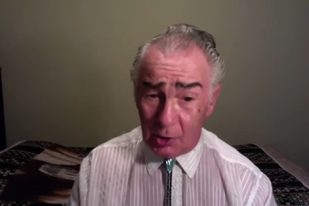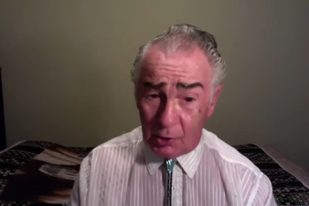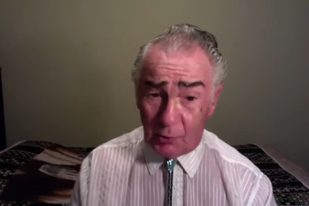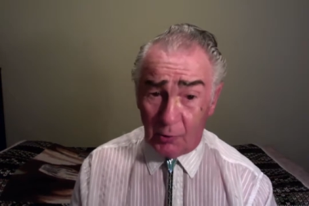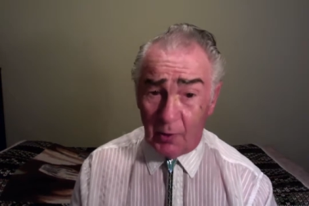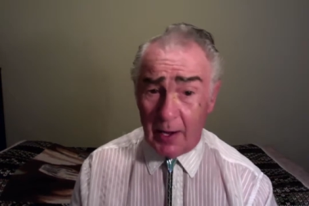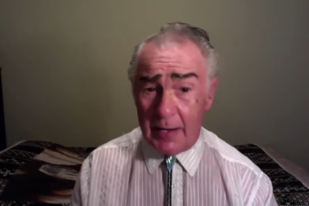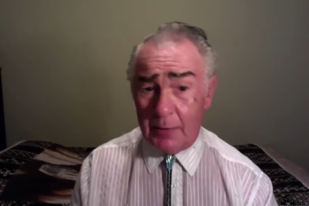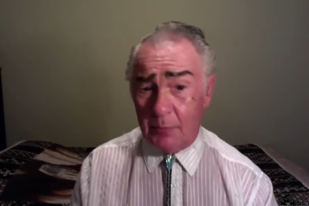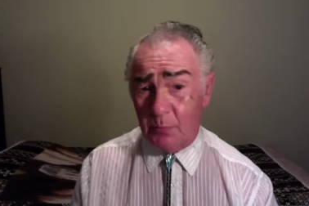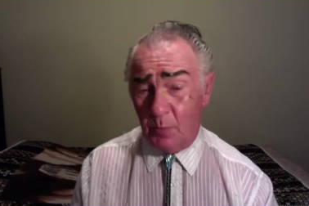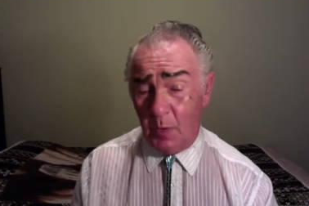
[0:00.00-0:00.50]

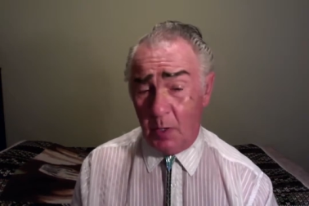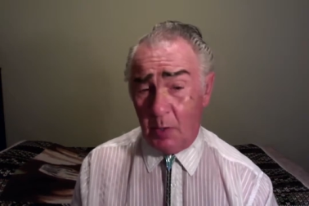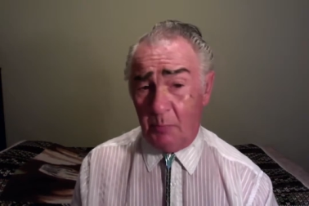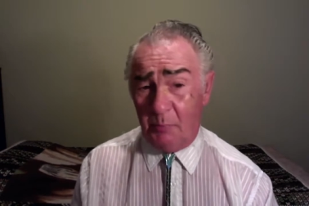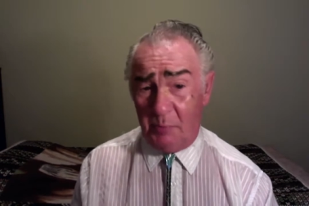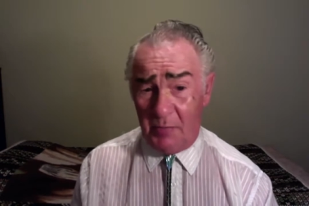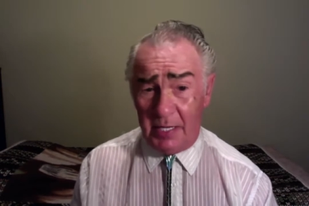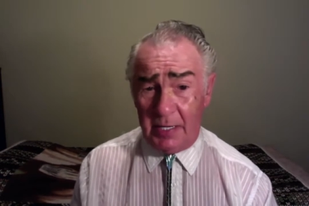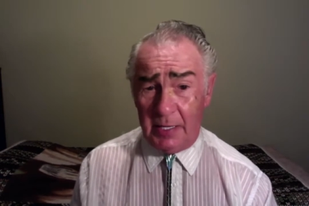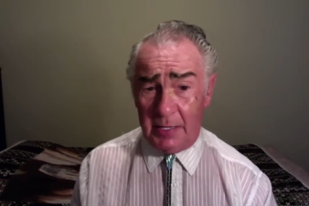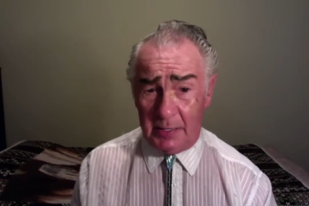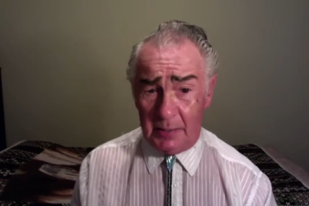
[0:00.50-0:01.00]
great will
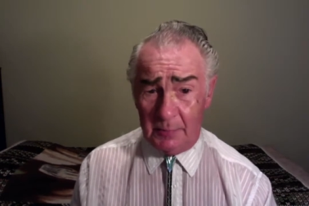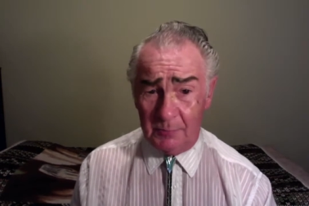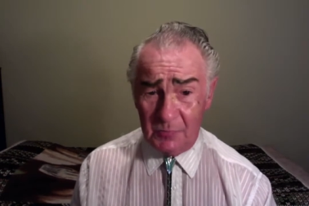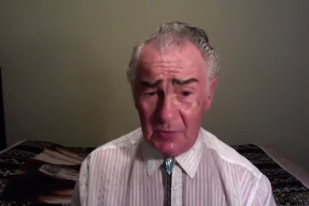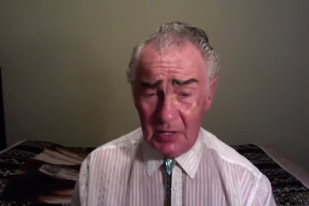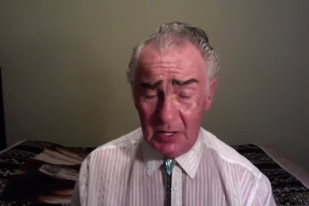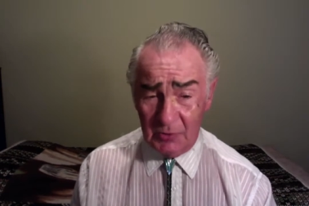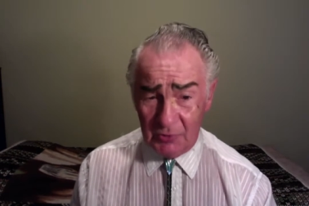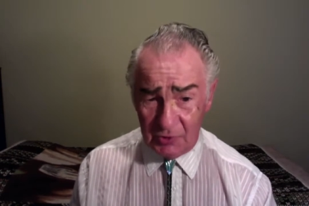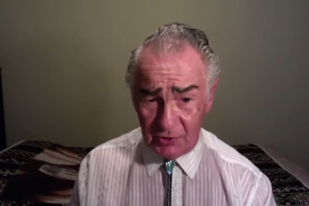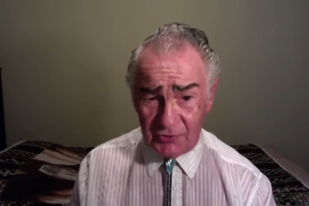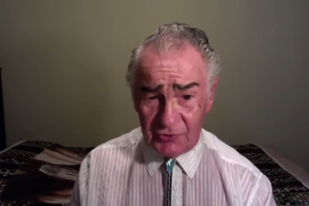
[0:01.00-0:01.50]
be
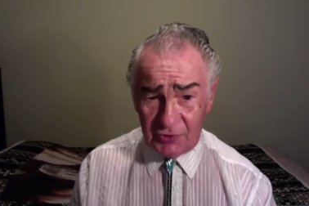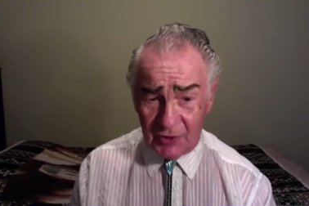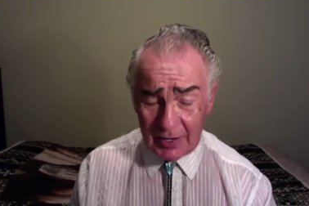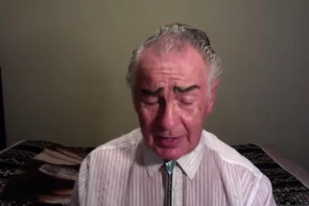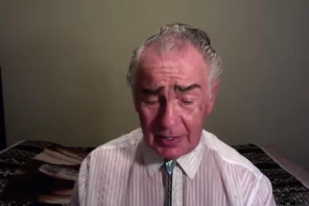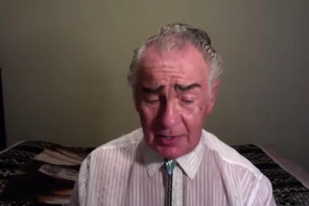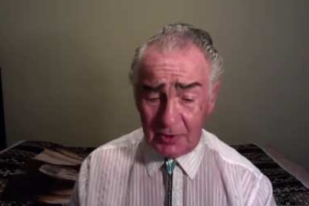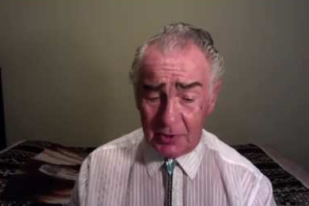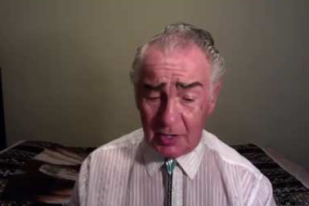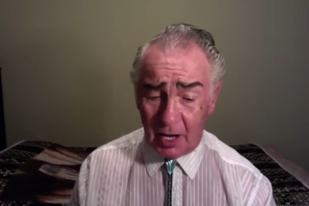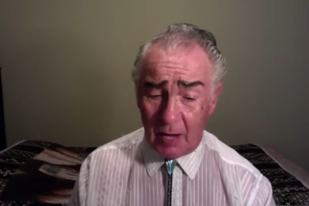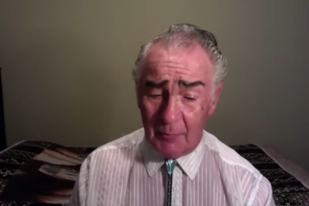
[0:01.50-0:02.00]
the
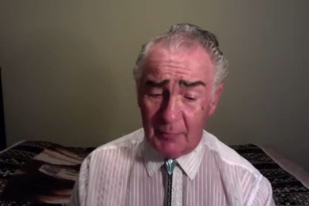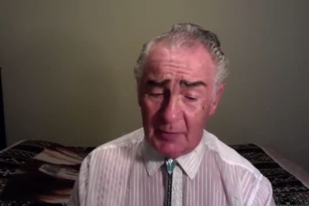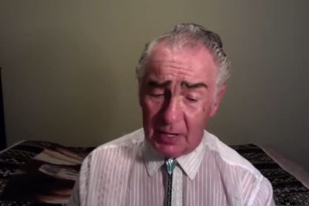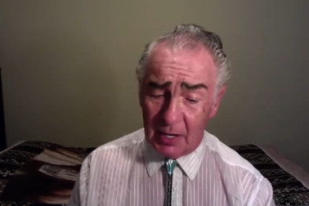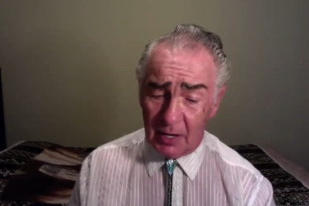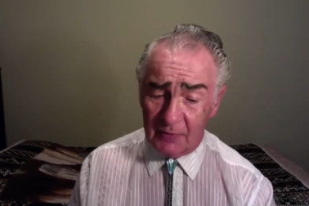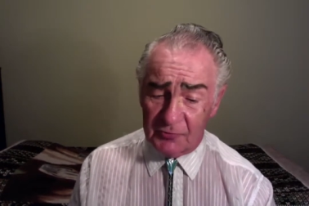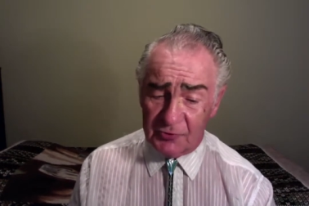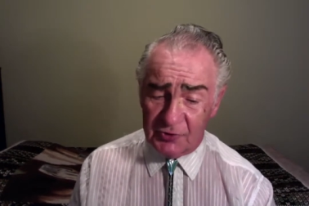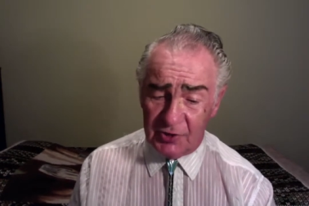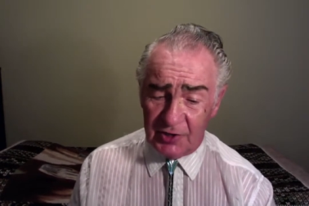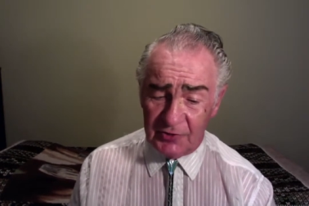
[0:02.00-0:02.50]
second coming
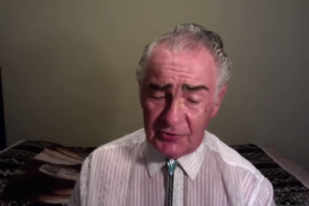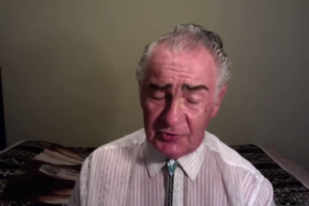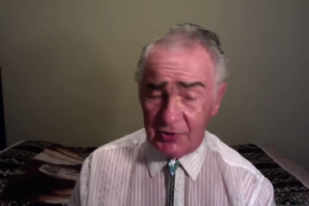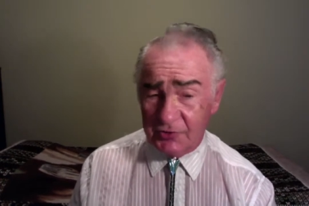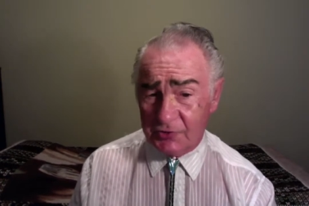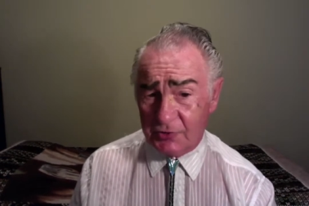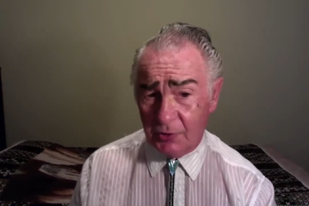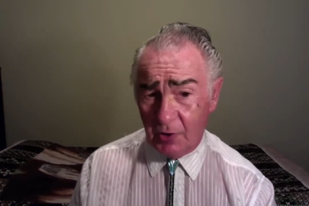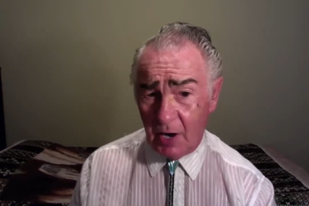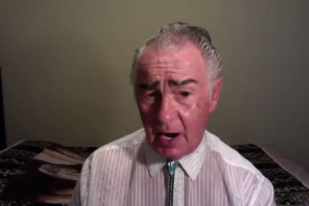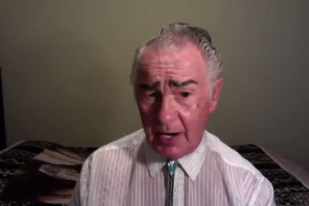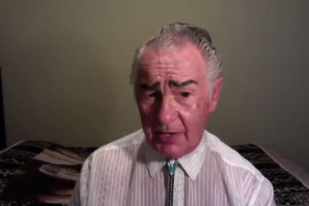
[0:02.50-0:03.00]
of Jesus
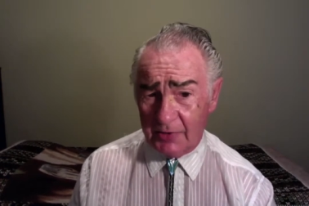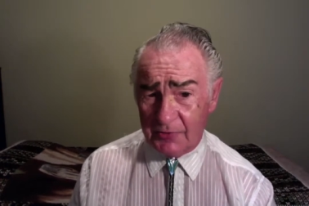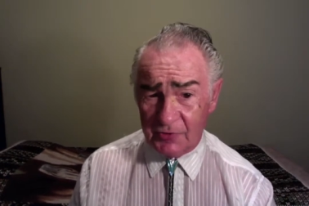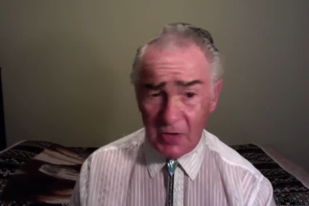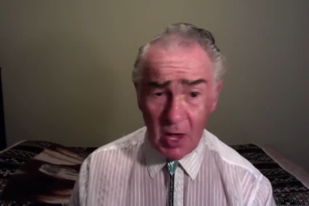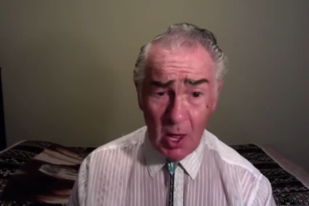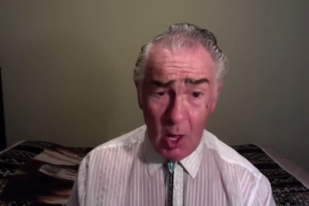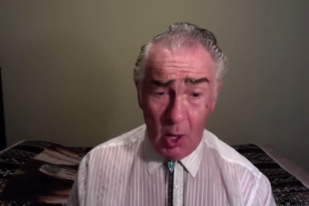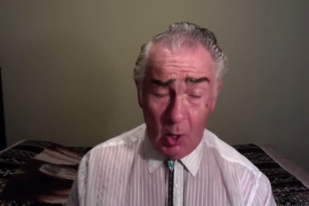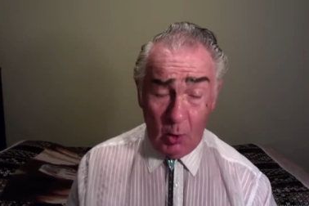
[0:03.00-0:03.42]
Christ